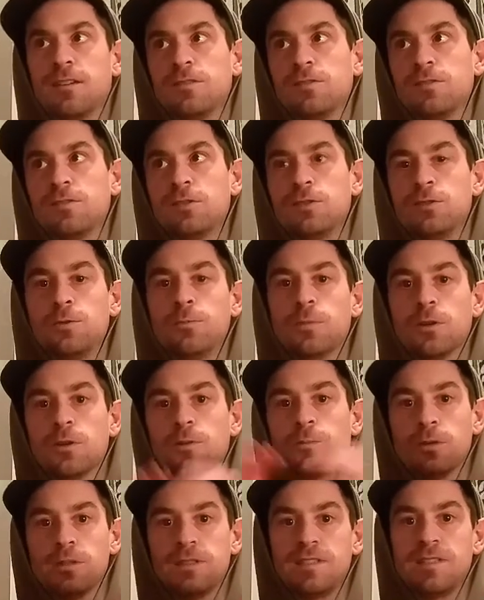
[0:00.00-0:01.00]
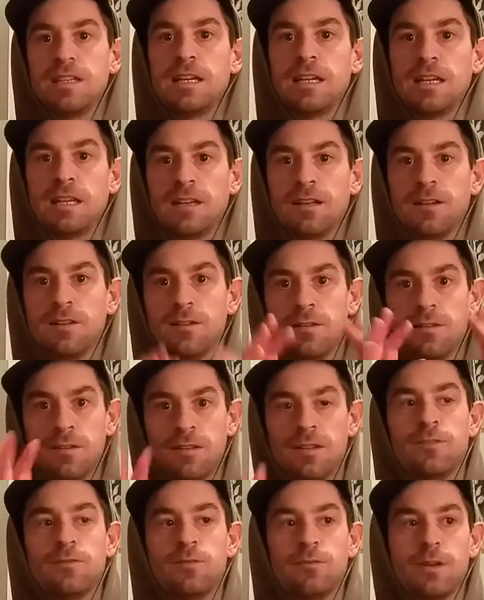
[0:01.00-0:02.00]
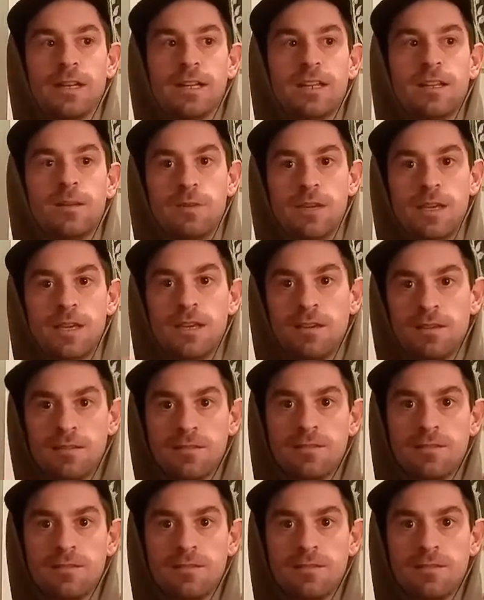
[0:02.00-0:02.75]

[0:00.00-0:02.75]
super pristine and ready to be,